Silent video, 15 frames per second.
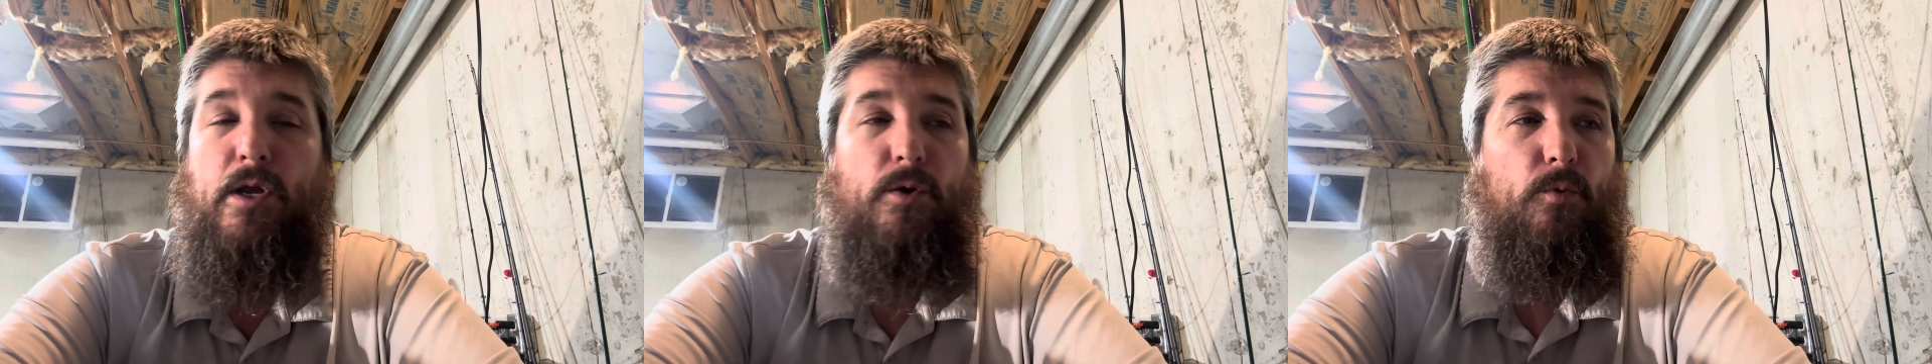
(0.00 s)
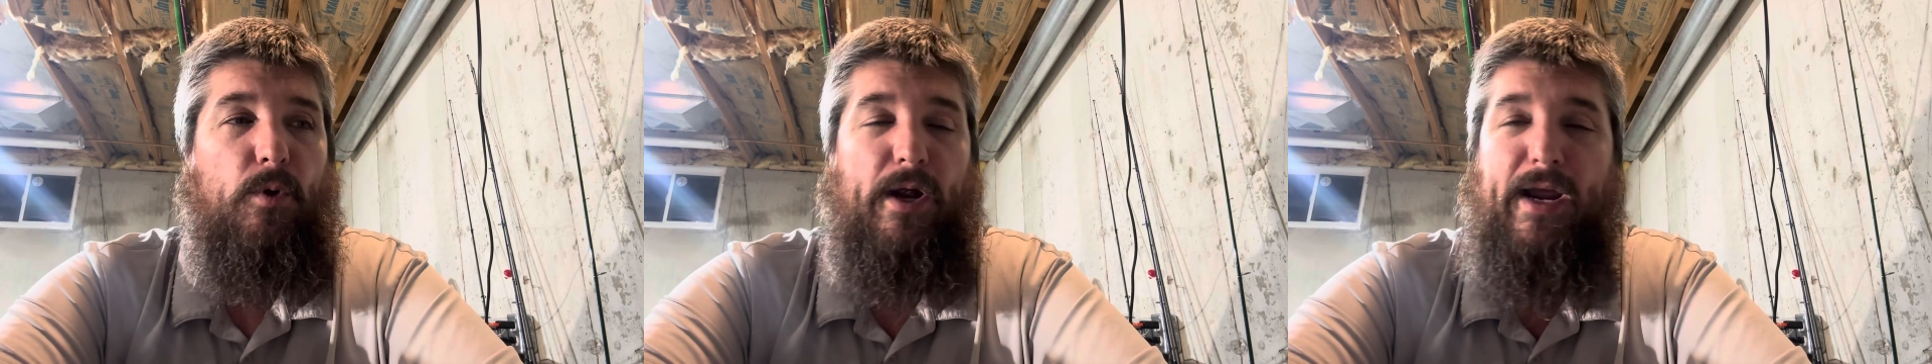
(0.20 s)

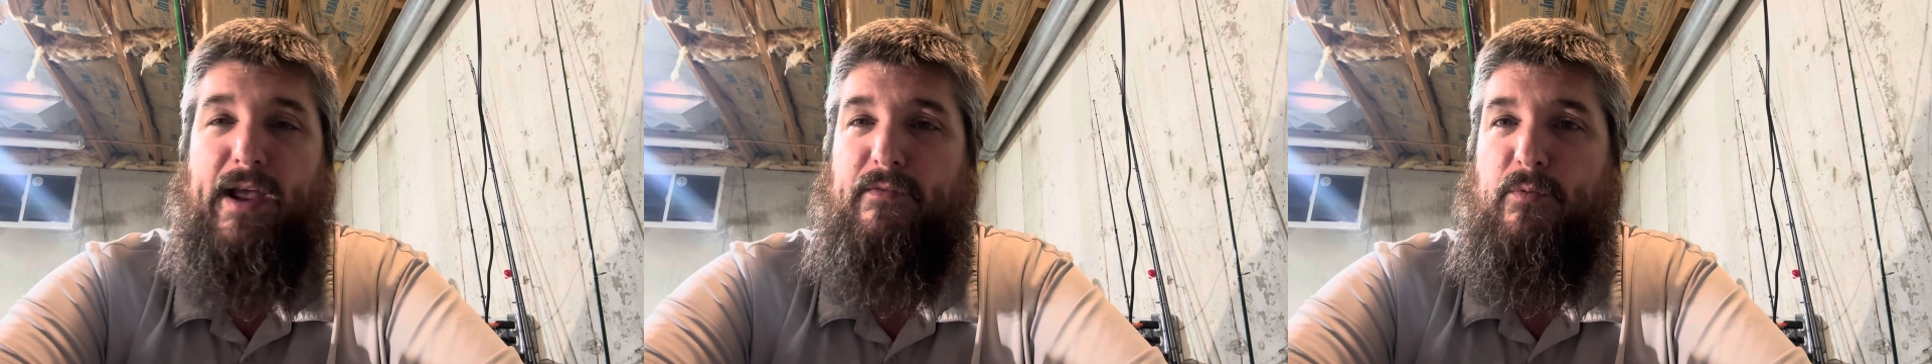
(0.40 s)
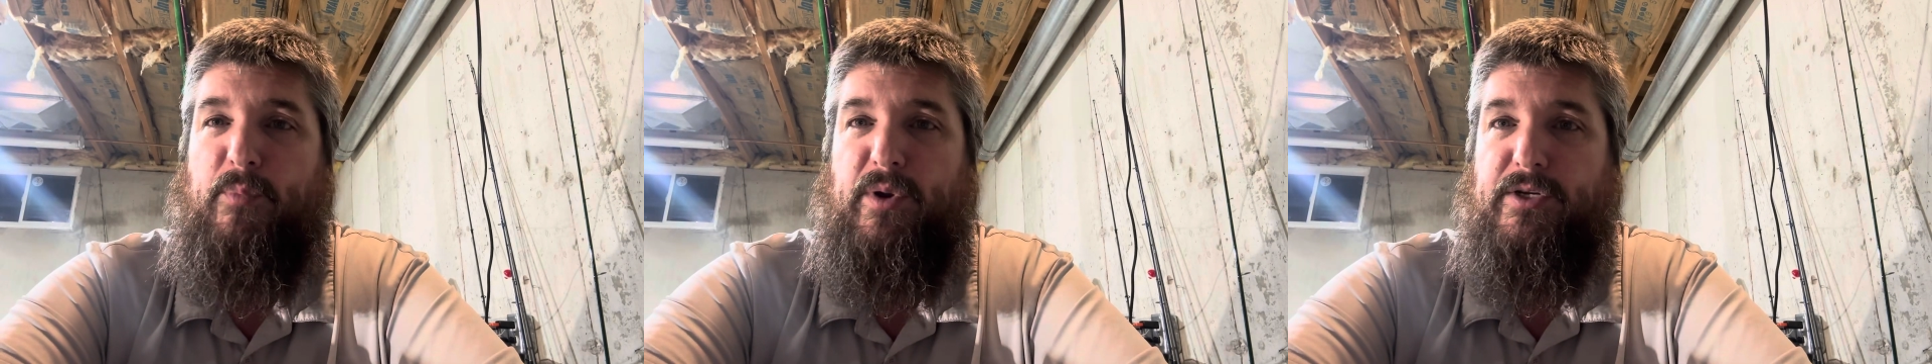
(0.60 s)
where I
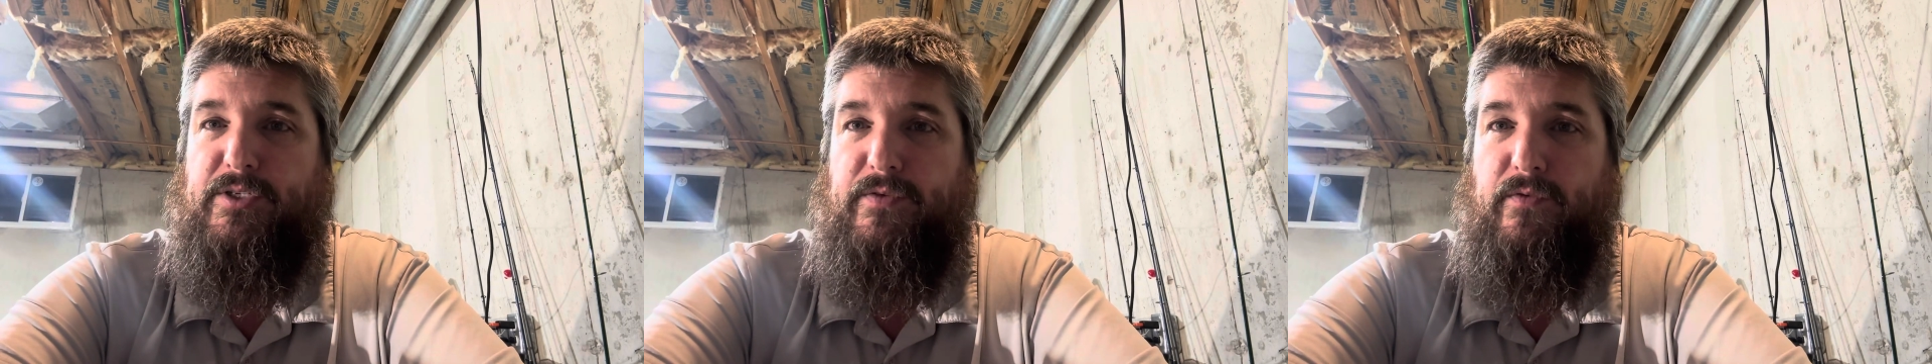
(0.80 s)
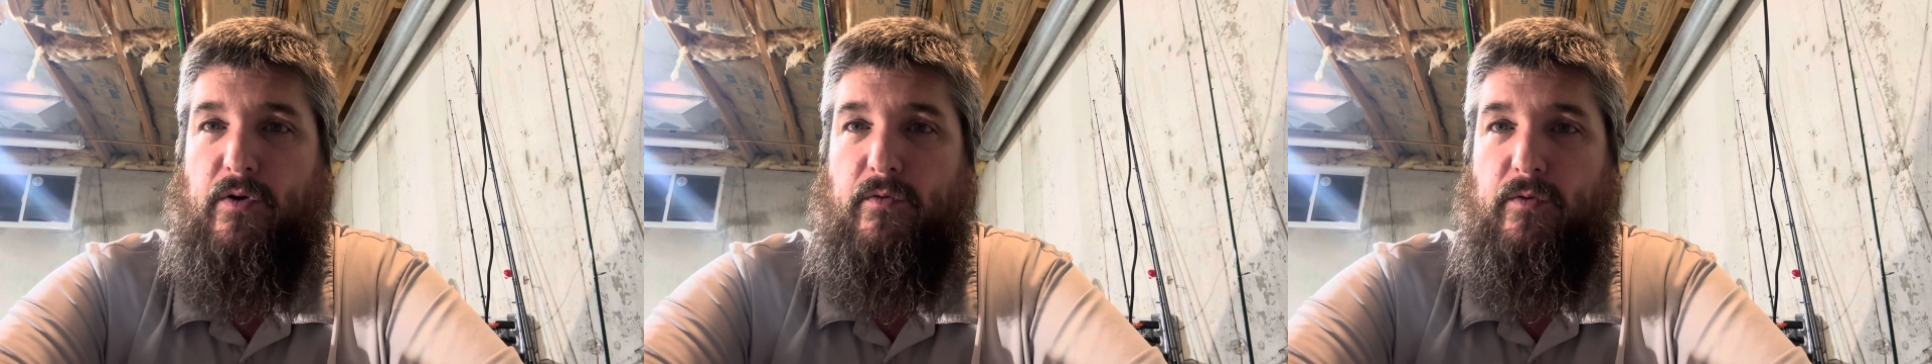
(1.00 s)
have a bunch
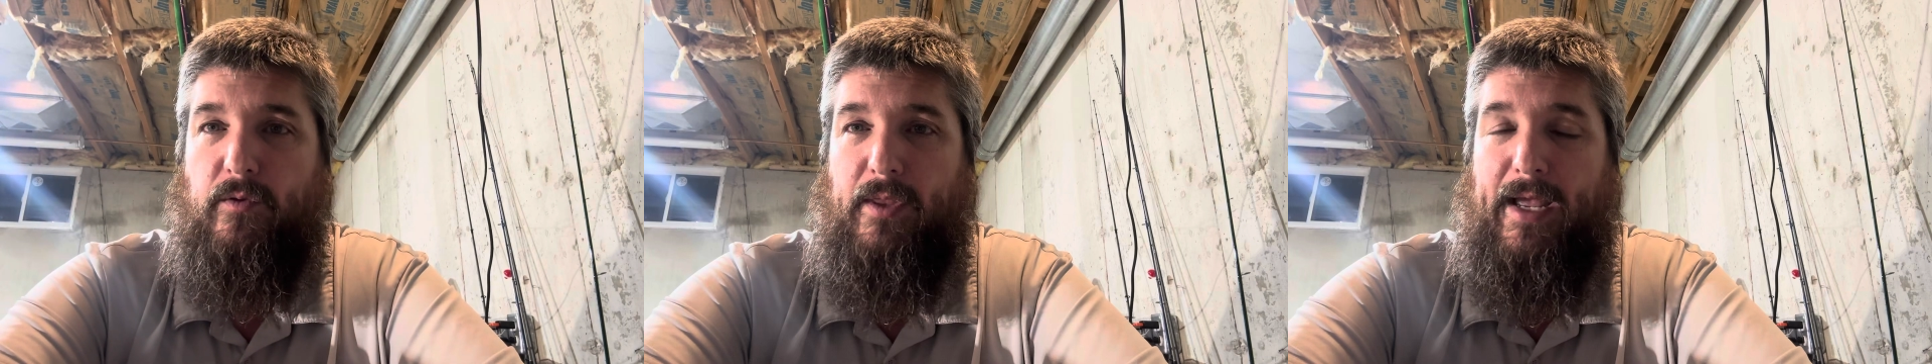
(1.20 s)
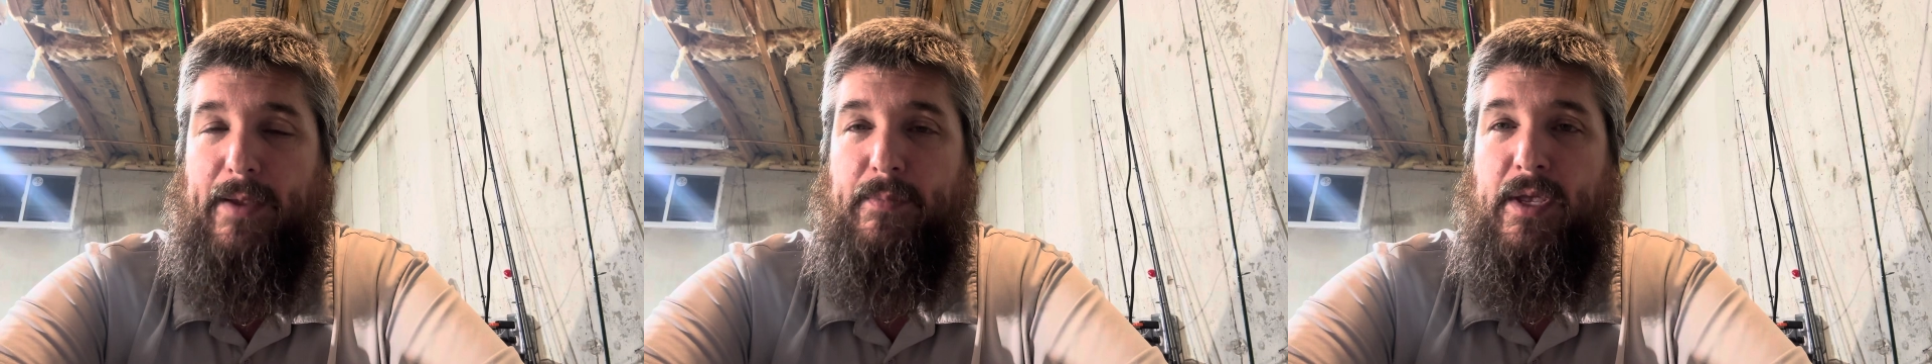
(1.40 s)
of
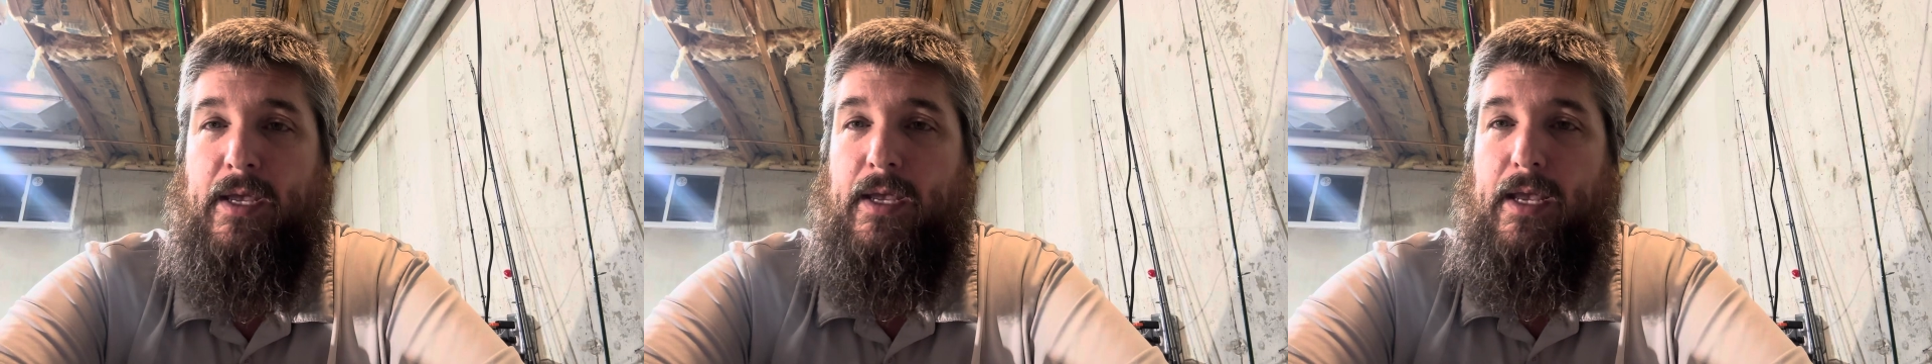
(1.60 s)
overlap,